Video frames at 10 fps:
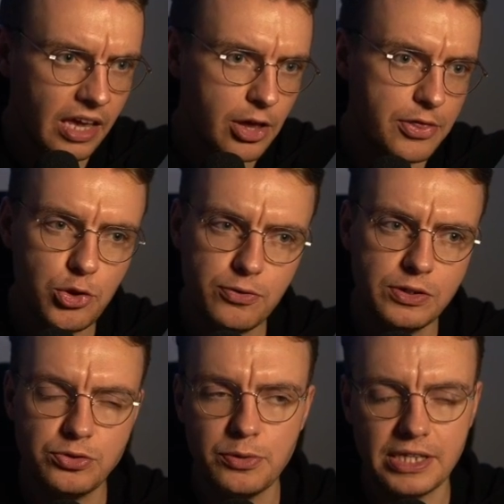The other
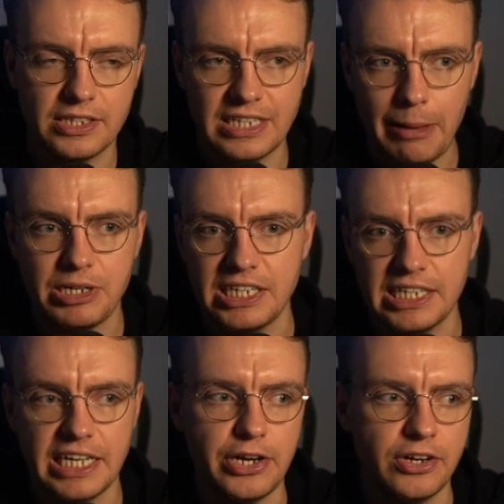interesting thing that's happening in
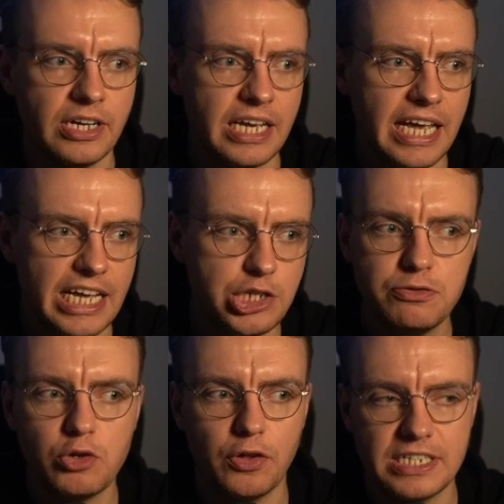here is you've
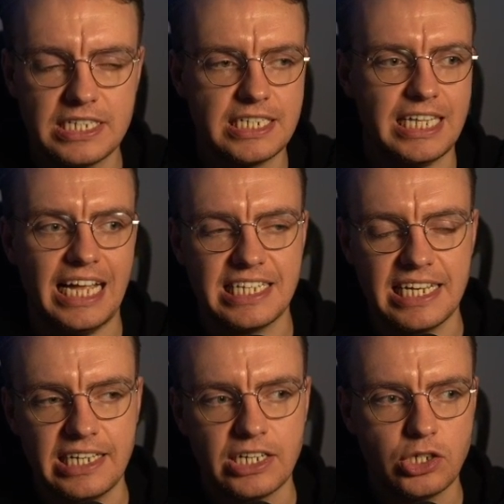got this
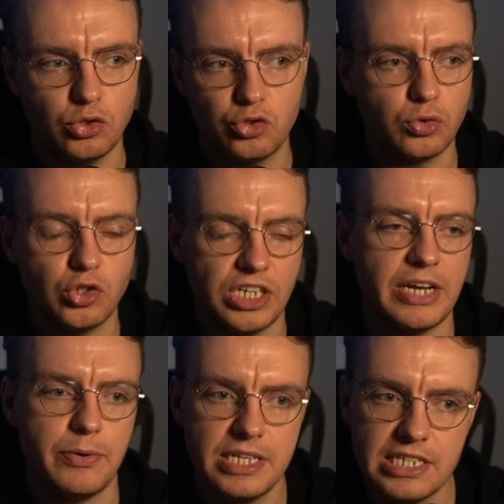static constructor here,
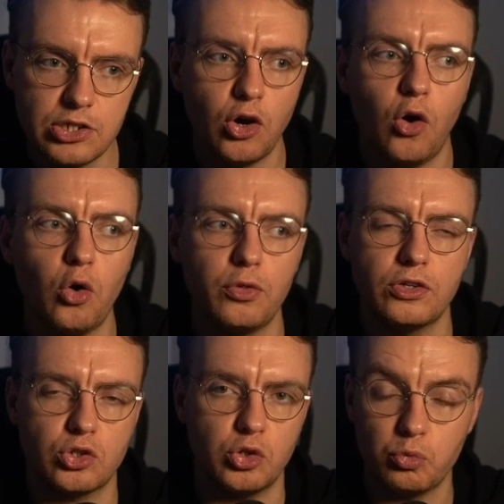and this is code that's
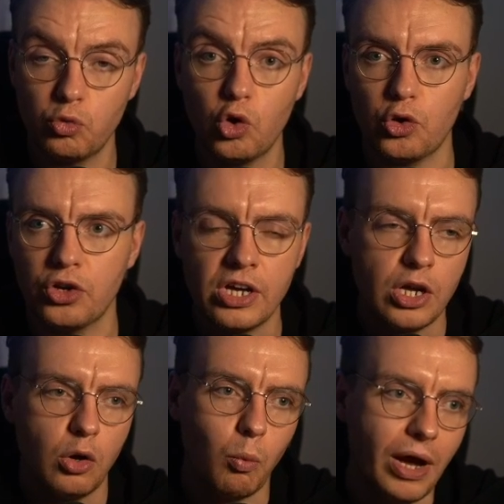going to run
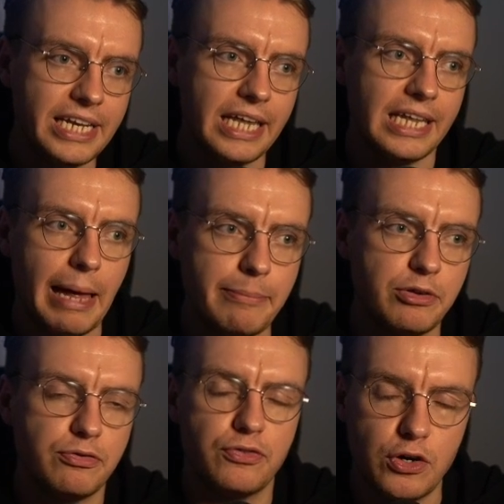when Lambda
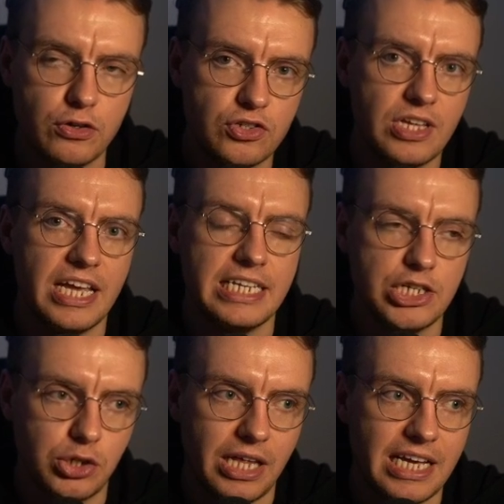first
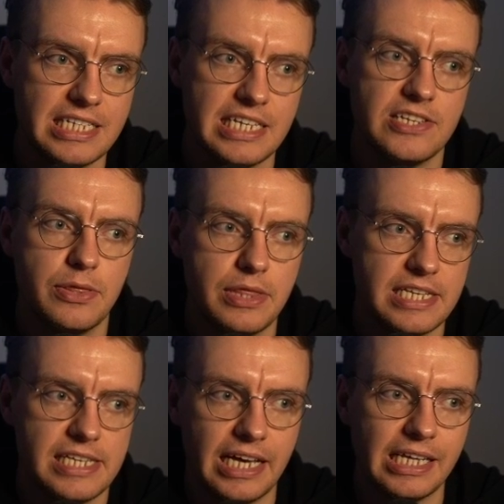initializes
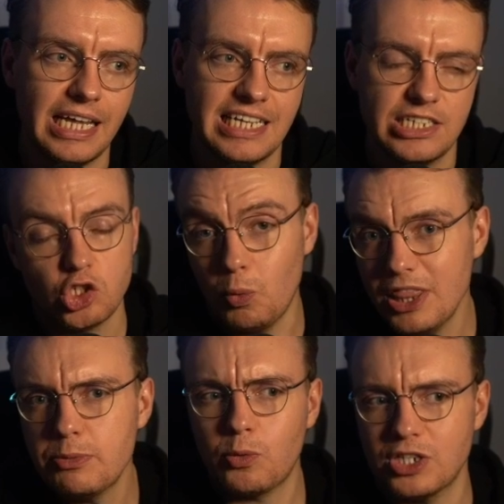this class. So when
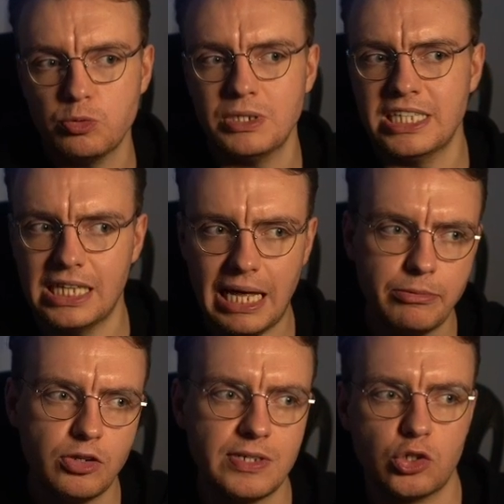the request comes into
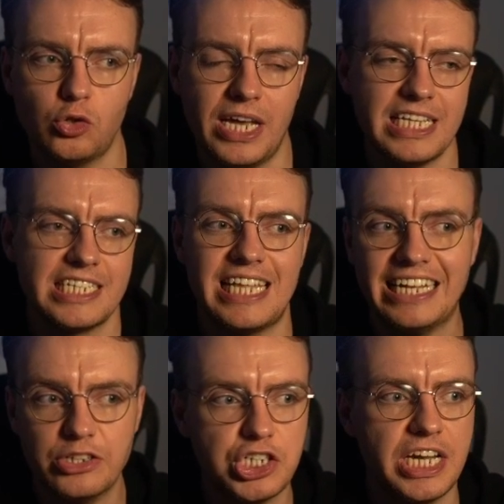Lambda, it's going to
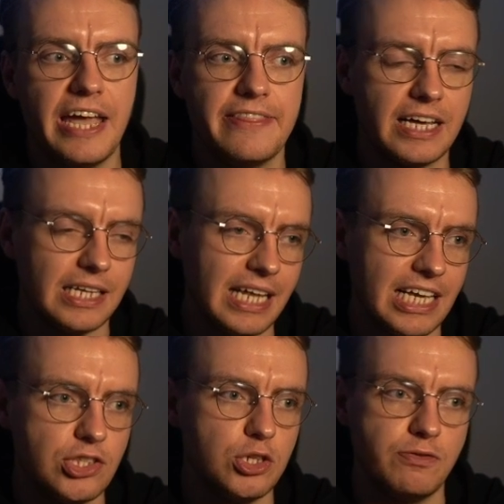instantiate the class
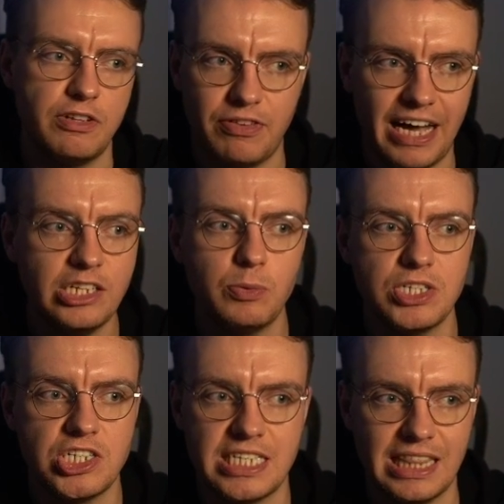that you've defined, which
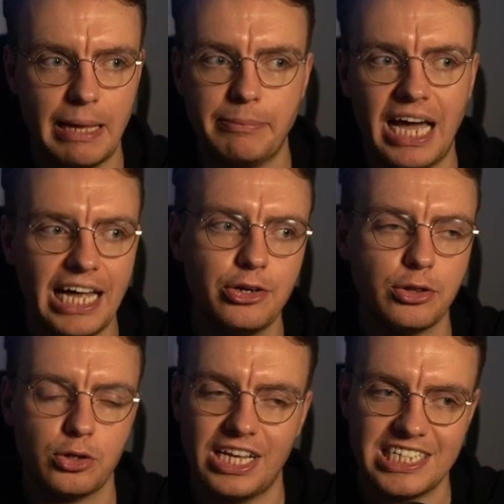is this Lambda handler
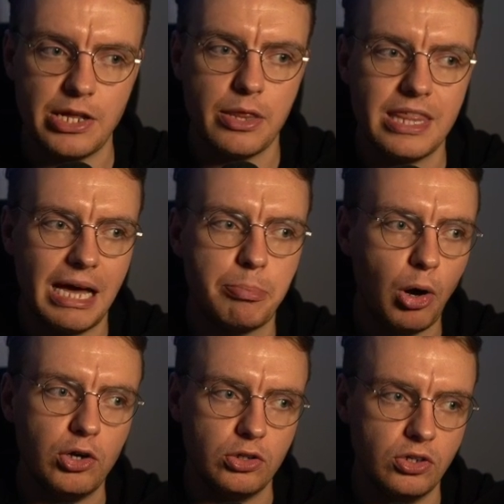class, and at that
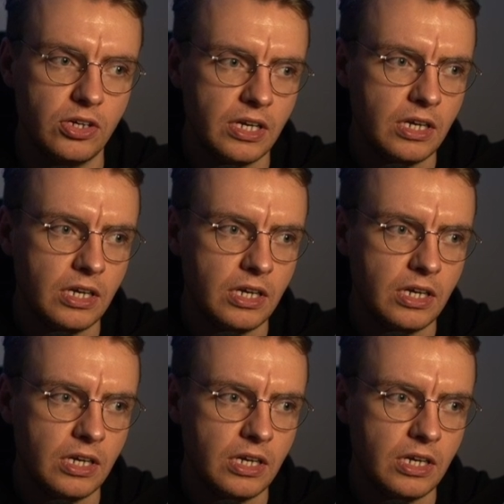point,